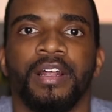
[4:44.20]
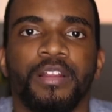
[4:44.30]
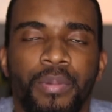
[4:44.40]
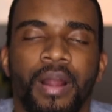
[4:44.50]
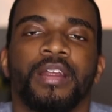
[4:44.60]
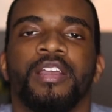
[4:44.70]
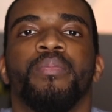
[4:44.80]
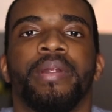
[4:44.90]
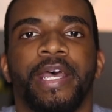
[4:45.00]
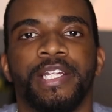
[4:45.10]
Another part of
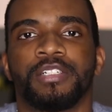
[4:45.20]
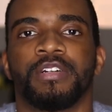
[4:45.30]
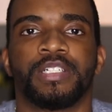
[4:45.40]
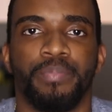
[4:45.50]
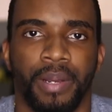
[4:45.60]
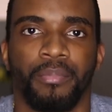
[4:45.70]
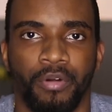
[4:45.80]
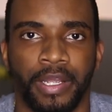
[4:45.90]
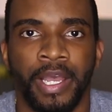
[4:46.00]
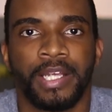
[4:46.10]
human nature is
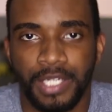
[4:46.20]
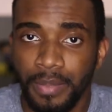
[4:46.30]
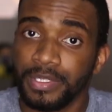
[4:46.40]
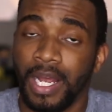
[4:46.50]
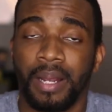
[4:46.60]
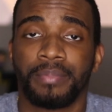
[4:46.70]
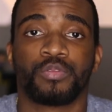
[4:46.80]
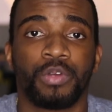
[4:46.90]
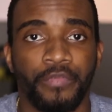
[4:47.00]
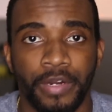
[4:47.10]
memory.
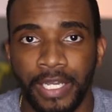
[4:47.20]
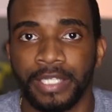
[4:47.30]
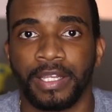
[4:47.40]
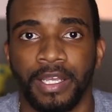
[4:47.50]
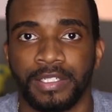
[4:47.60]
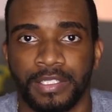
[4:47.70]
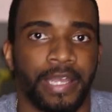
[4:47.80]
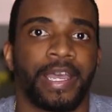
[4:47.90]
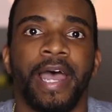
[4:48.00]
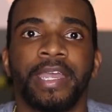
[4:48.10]
Sometimes we forget things.
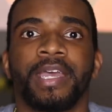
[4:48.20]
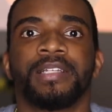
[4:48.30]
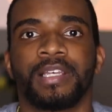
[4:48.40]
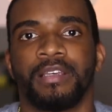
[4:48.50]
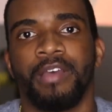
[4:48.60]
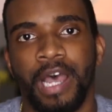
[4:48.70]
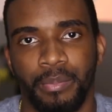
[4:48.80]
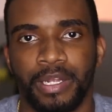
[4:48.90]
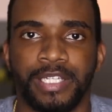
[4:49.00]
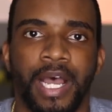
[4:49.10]
Like, I can't tell you how
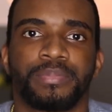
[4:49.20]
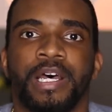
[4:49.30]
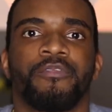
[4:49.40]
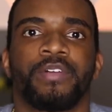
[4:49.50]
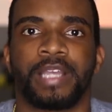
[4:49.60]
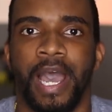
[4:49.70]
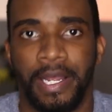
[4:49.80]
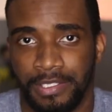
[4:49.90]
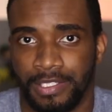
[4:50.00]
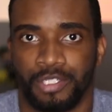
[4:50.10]
many times I
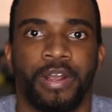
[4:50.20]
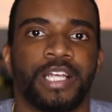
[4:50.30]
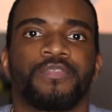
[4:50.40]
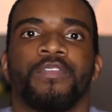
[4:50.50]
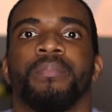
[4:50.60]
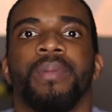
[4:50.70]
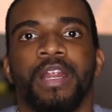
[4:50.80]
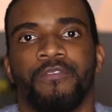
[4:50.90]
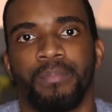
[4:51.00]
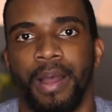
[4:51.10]
forgot to transfer
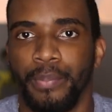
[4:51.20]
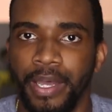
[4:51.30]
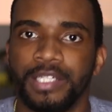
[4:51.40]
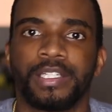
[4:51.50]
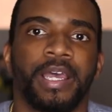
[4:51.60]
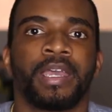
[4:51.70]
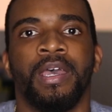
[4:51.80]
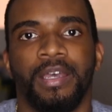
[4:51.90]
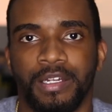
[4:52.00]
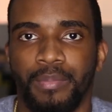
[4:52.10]
money from my paycheck
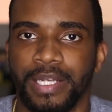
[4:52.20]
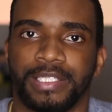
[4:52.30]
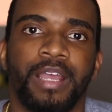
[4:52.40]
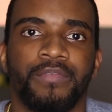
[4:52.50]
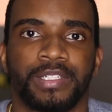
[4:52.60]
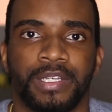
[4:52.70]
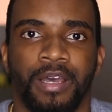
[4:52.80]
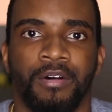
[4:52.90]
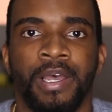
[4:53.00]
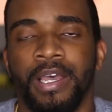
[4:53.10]
into my savings
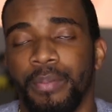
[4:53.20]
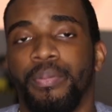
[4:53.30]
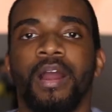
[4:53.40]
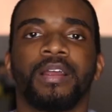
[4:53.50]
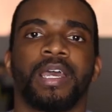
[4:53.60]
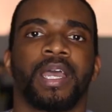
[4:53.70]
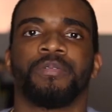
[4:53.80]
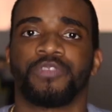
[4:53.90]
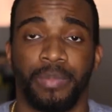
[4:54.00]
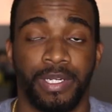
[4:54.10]
account, and part of that
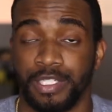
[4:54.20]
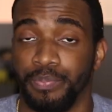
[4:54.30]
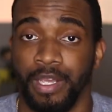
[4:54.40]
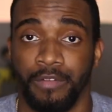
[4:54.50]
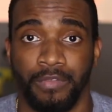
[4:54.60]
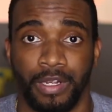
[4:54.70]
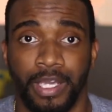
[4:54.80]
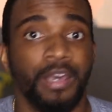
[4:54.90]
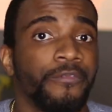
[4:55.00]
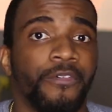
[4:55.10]
comes from me just being
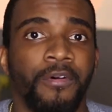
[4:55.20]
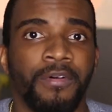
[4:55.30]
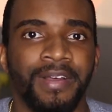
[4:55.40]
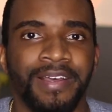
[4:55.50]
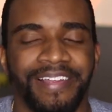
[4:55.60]
forgetful,